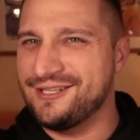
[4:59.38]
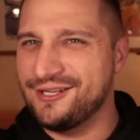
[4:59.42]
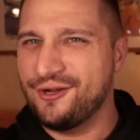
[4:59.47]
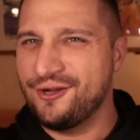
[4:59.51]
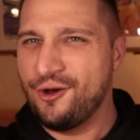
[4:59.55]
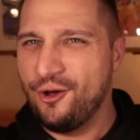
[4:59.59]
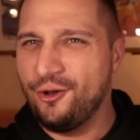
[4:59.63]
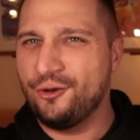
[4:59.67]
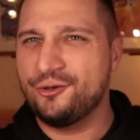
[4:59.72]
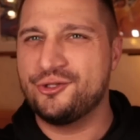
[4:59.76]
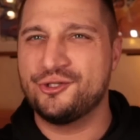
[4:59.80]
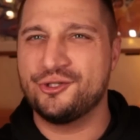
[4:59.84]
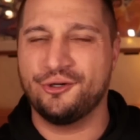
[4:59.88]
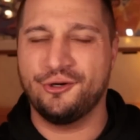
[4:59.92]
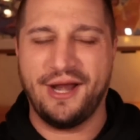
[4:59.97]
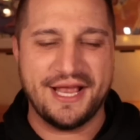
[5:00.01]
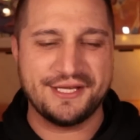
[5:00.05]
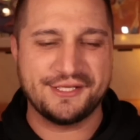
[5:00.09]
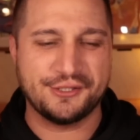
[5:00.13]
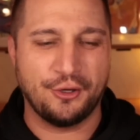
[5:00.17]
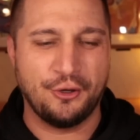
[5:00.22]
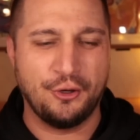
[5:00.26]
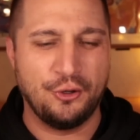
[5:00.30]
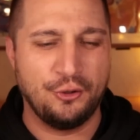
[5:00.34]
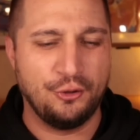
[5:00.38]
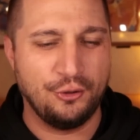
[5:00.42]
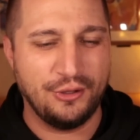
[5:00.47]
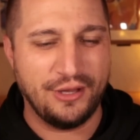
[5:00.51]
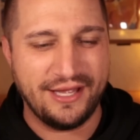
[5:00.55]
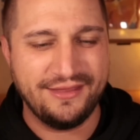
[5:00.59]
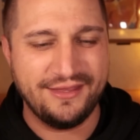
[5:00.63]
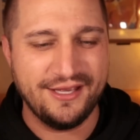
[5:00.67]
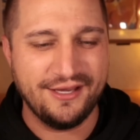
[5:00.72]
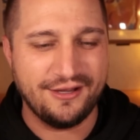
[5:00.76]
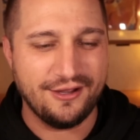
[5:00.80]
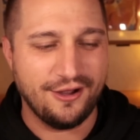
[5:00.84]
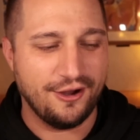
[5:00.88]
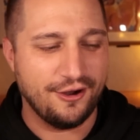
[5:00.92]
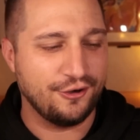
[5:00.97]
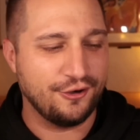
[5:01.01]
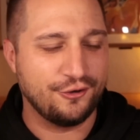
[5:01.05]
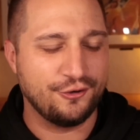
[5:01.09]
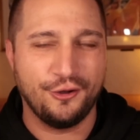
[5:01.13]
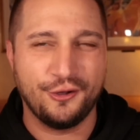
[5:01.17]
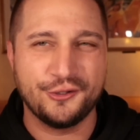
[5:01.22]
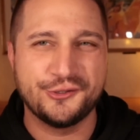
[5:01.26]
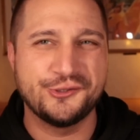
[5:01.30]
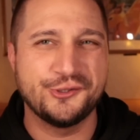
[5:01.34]
culture as a whole. I think our
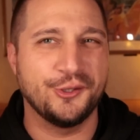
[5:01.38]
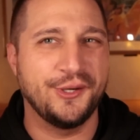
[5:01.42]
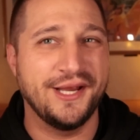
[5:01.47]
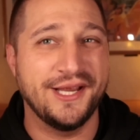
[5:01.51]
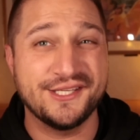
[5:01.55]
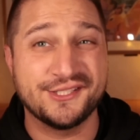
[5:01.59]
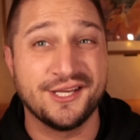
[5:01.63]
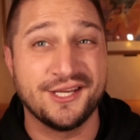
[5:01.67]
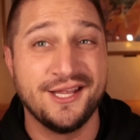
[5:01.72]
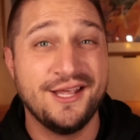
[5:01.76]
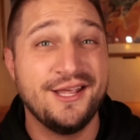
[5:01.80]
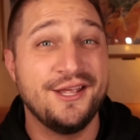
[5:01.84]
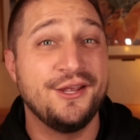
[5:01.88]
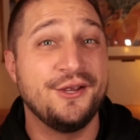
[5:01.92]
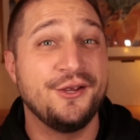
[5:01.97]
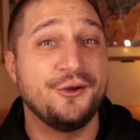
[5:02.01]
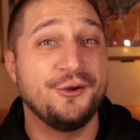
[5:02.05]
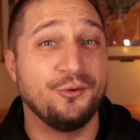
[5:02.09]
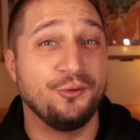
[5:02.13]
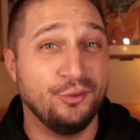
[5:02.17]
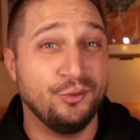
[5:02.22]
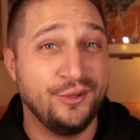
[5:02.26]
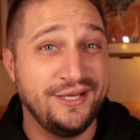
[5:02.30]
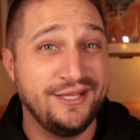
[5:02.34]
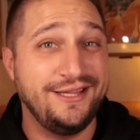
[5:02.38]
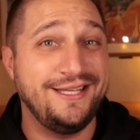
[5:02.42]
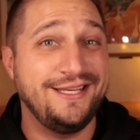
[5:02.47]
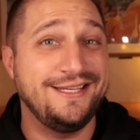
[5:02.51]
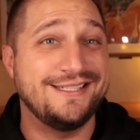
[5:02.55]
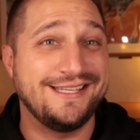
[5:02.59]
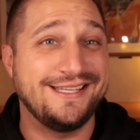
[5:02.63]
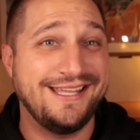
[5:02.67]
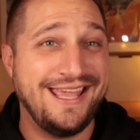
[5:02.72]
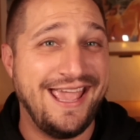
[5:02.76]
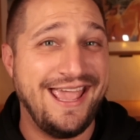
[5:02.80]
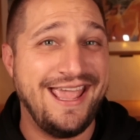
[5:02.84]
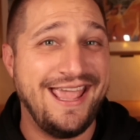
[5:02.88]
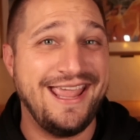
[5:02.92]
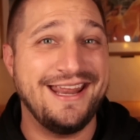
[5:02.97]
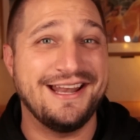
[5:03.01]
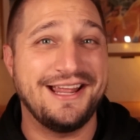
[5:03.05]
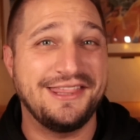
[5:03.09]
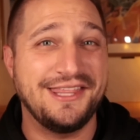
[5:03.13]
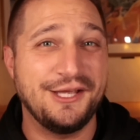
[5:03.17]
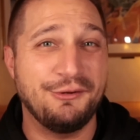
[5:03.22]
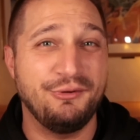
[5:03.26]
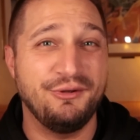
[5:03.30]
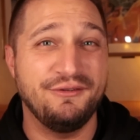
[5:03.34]
culture has really decayed. I
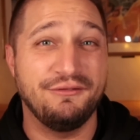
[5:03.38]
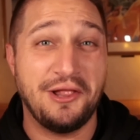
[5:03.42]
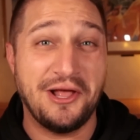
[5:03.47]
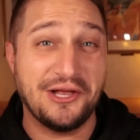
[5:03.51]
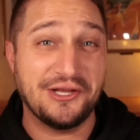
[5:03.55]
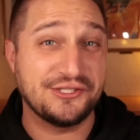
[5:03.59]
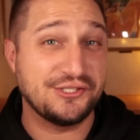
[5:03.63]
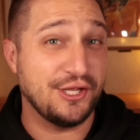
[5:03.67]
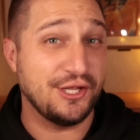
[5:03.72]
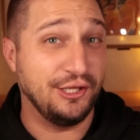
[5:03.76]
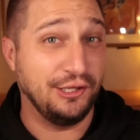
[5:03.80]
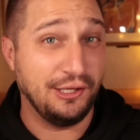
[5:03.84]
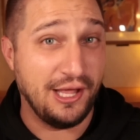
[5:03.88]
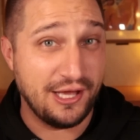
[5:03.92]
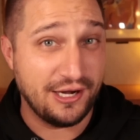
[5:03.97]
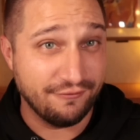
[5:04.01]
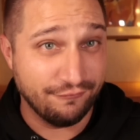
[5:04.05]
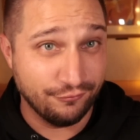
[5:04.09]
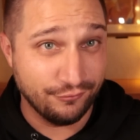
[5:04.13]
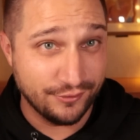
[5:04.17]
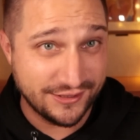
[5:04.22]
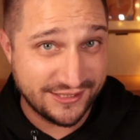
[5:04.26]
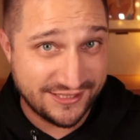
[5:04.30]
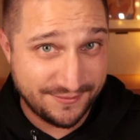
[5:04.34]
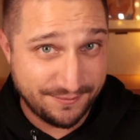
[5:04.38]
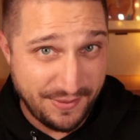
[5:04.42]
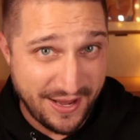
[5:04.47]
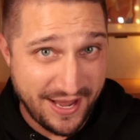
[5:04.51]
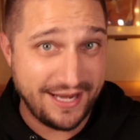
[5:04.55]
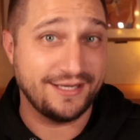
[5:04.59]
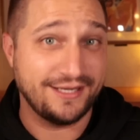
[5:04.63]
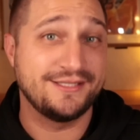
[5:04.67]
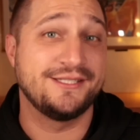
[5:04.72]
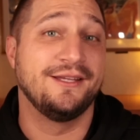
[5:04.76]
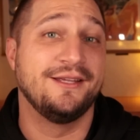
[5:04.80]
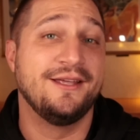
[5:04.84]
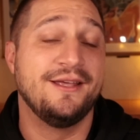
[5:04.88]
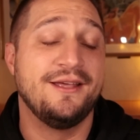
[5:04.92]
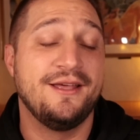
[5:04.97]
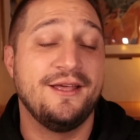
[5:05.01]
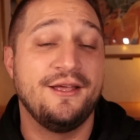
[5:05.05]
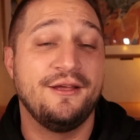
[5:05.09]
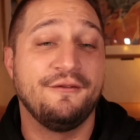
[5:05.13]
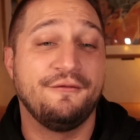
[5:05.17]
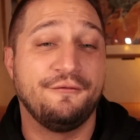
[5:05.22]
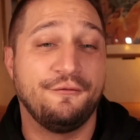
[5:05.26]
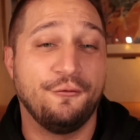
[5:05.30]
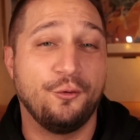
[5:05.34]
think we've lost a lot of respect
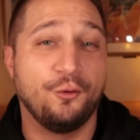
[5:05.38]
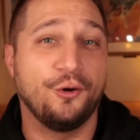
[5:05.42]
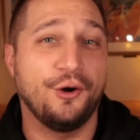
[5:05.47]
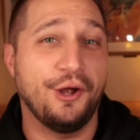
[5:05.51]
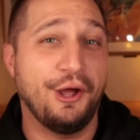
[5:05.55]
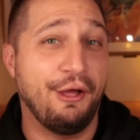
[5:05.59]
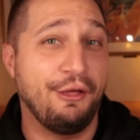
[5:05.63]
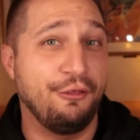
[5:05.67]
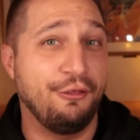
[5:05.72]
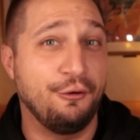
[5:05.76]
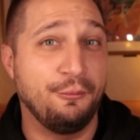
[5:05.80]
for other